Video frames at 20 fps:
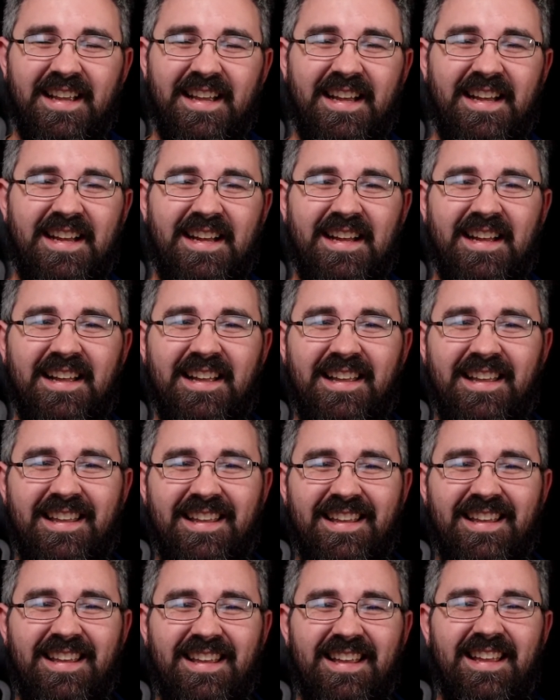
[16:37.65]

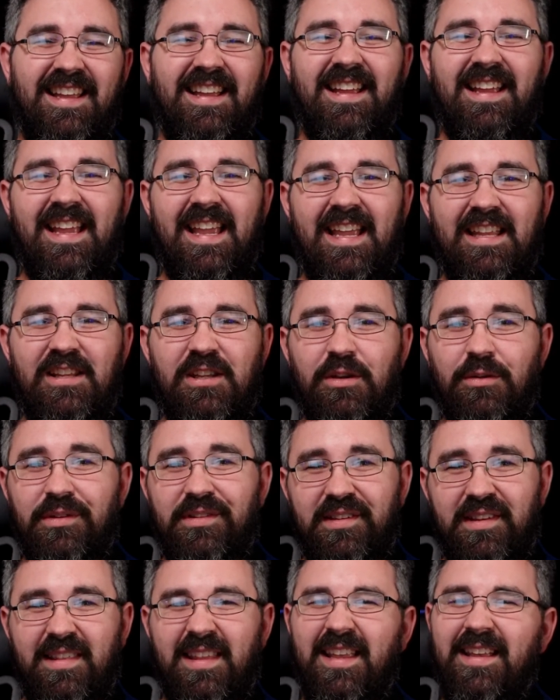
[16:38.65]
and
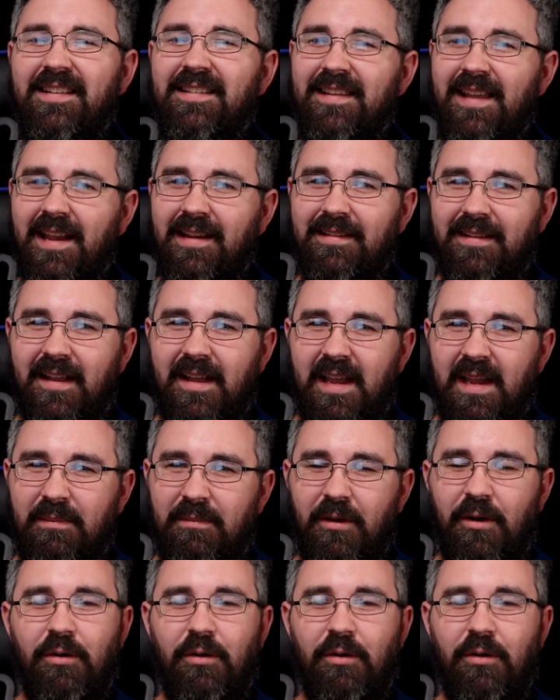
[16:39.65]
you'll see the exact time.